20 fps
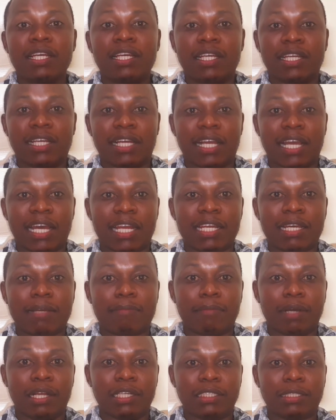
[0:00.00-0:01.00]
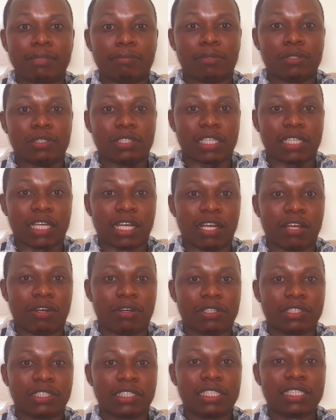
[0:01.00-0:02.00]
regarding multiple
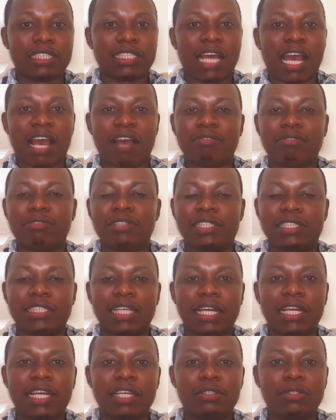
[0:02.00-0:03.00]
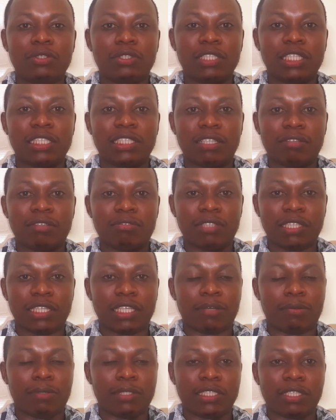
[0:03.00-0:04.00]
sclerosis. I have decided to change
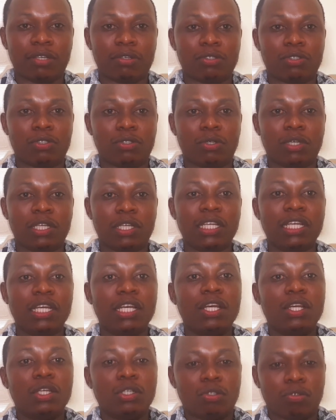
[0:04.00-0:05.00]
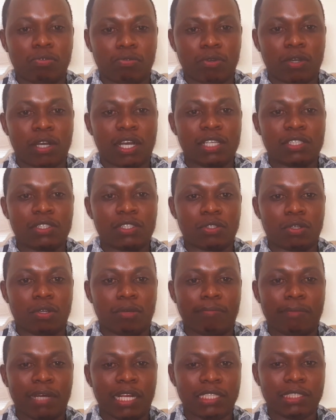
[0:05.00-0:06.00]
everything which I was doing to focus on
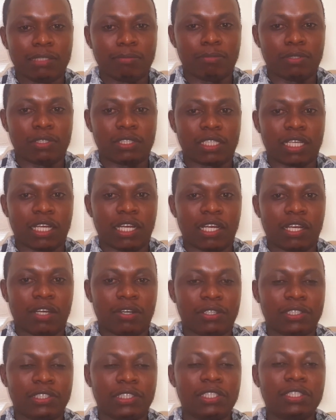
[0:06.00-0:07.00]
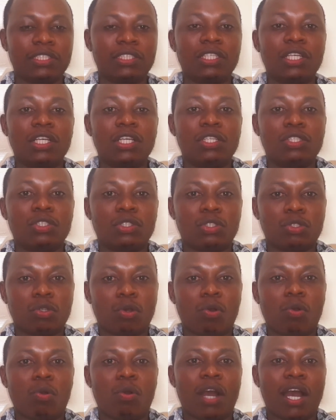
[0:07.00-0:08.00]
multiple sclerosis.
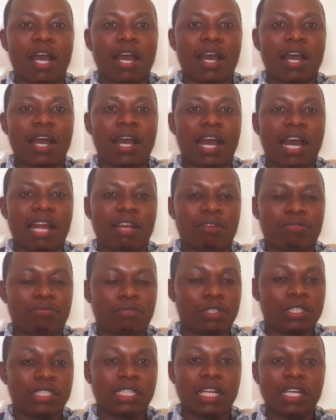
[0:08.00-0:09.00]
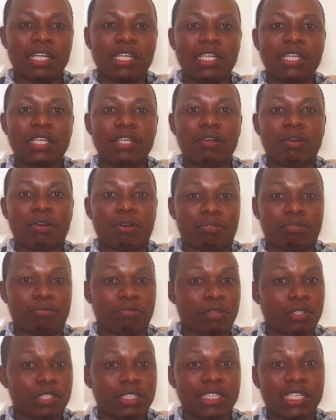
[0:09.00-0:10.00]
So unfortunately or
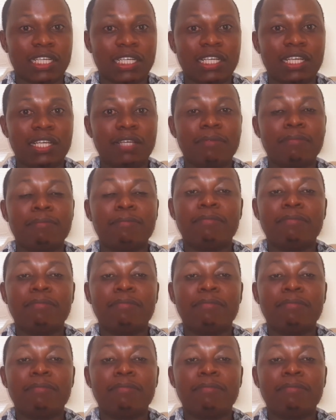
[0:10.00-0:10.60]
fortunately,